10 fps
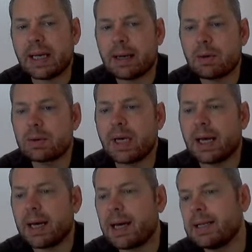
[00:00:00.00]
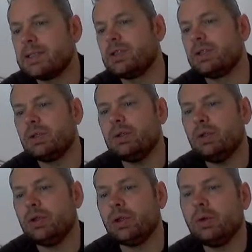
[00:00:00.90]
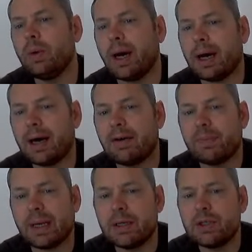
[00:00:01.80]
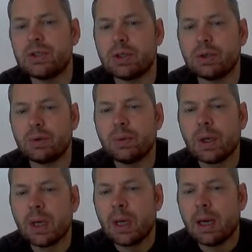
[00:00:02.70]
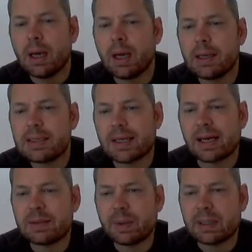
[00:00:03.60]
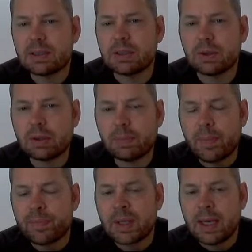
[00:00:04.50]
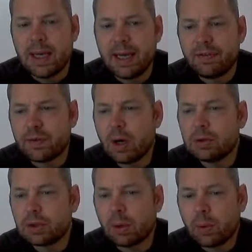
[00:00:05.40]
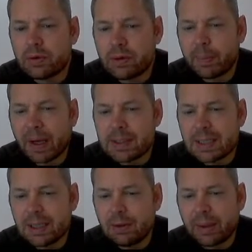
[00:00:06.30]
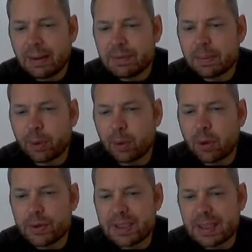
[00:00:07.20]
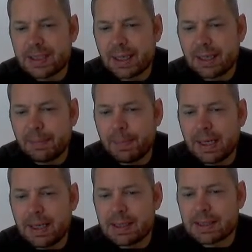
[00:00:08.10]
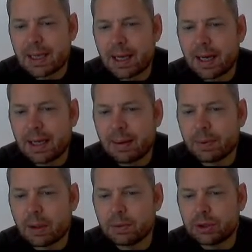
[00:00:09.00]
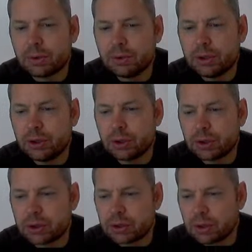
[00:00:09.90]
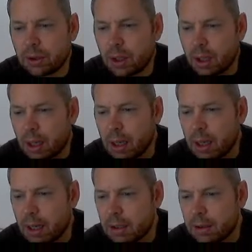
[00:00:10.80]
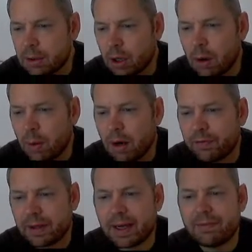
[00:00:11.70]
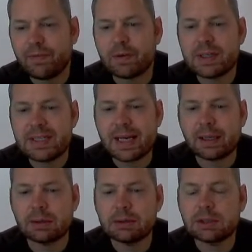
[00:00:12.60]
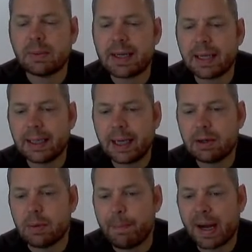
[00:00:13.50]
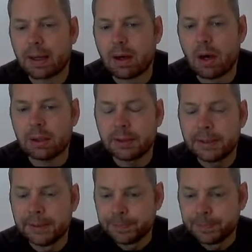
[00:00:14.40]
down and you have managed to start to begin to do them. If not, don't worry about it. You'll be able to pause this in a minute. I am going to just go offline for a second so I can come back on,